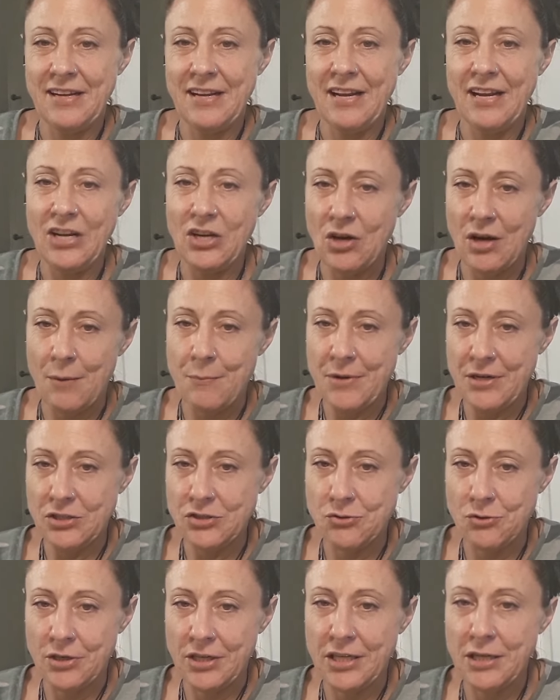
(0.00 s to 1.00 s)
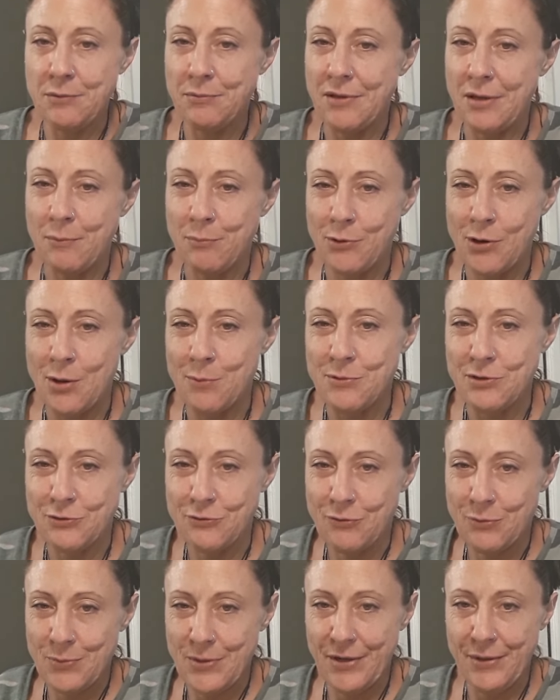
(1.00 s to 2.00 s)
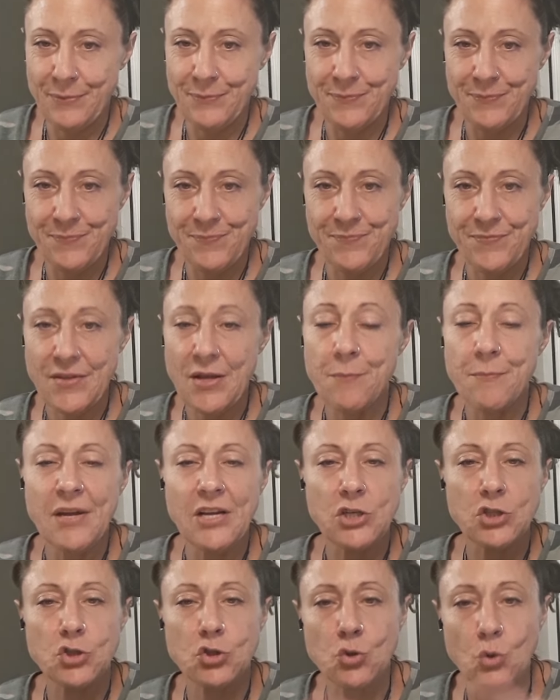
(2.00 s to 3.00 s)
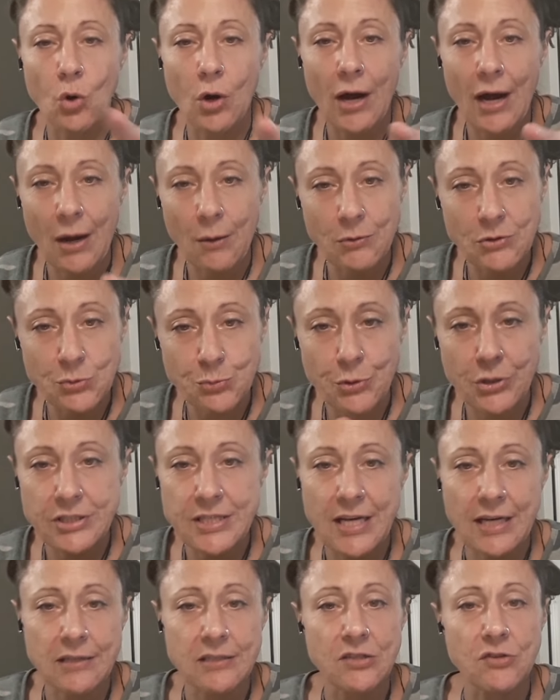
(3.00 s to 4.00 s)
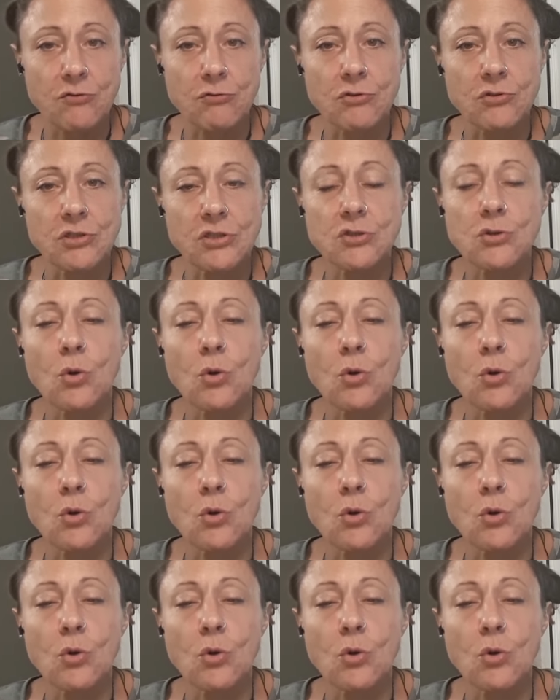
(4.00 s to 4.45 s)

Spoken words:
And God made sure to keep that promise for me. And made sure I was protected through this